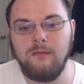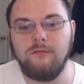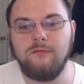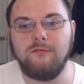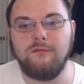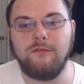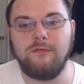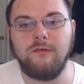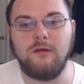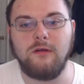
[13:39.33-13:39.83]

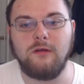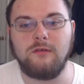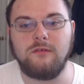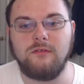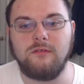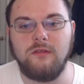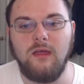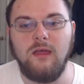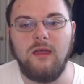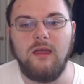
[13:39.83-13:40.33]

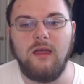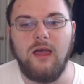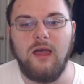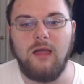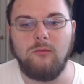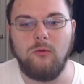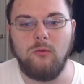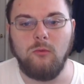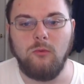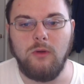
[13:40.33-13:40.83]
First, I
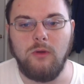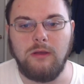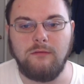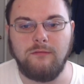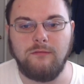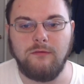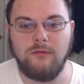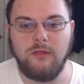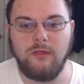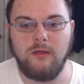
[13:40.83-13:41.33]
will wait
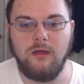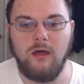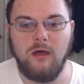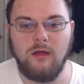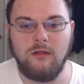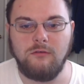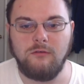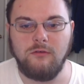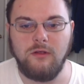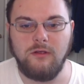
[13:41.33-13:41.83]
for the
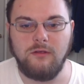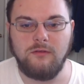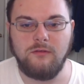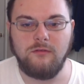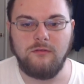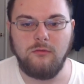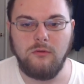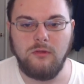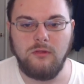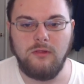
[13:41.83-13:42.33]
cadres
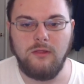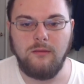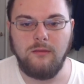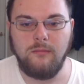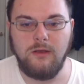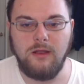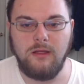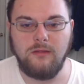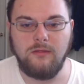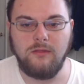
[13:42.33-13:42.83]
to
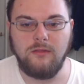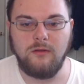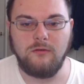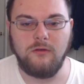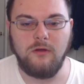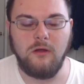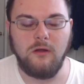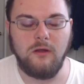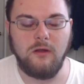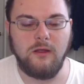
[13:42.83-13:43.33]
eliminate their
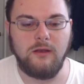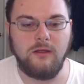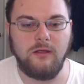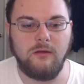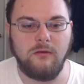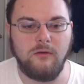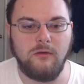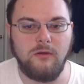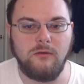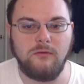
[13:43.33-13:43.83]
target
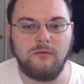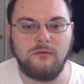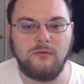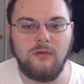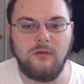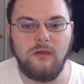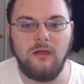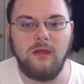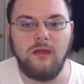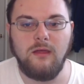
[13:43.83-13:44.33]
heroes.
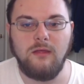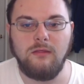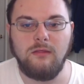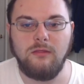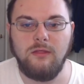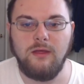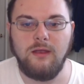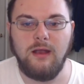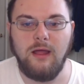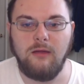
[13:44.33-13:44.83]

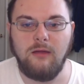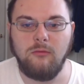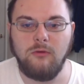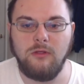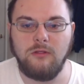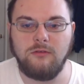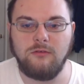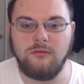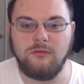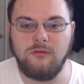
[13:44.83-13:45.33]
Then I will
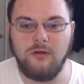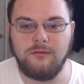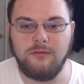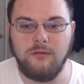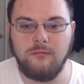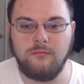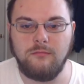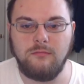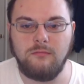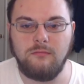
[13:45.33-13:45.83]
instruct
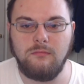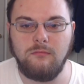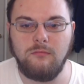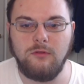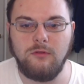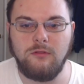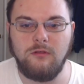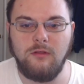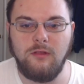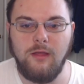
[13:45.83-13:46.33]
them
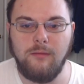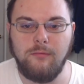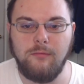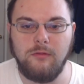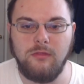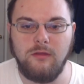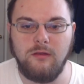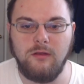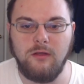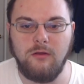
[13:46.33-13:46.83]
with
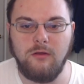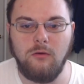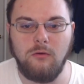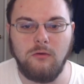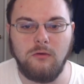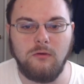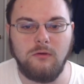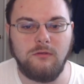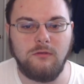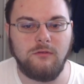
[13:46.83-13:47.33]
telepathy to
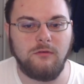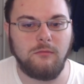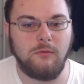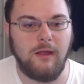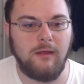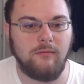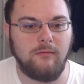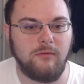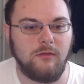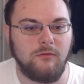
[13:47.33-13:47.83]
corner and
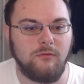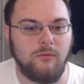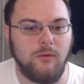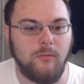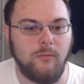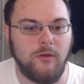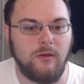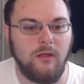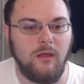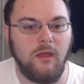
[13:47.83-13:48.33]
surround this
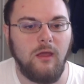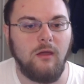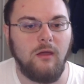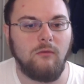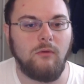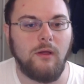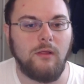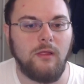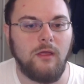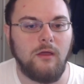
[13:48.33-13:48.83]
woman,
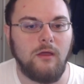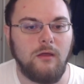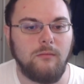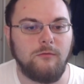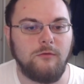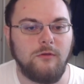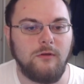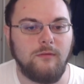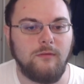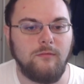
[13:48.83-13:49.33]
while I
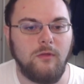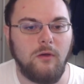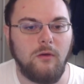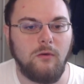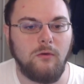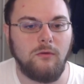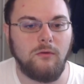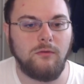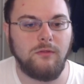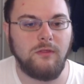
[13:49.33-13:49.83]
observe the
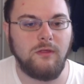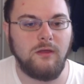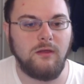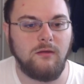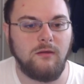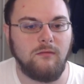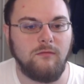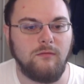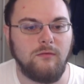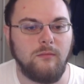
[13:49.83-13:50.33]
whole
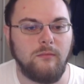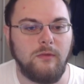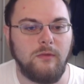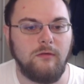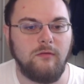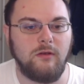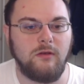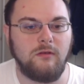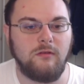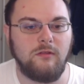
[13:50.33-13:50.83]
thing from
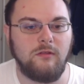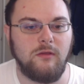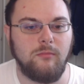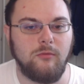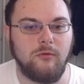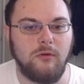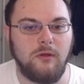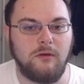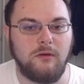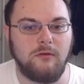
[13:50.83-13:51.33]
even
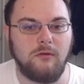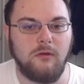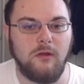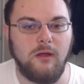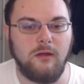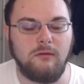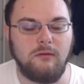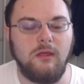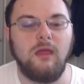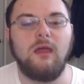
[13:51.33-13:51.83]
deeper
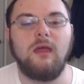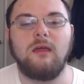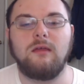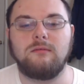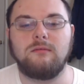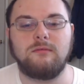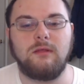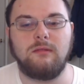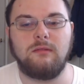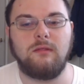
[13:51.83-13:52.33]
underground.
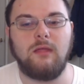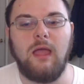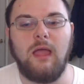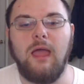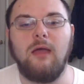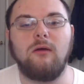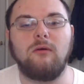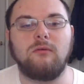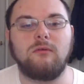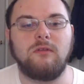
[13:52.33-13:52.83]
D
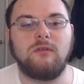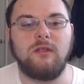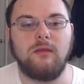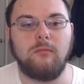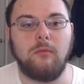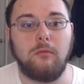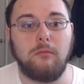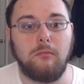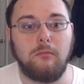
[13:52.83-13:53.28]
how deep?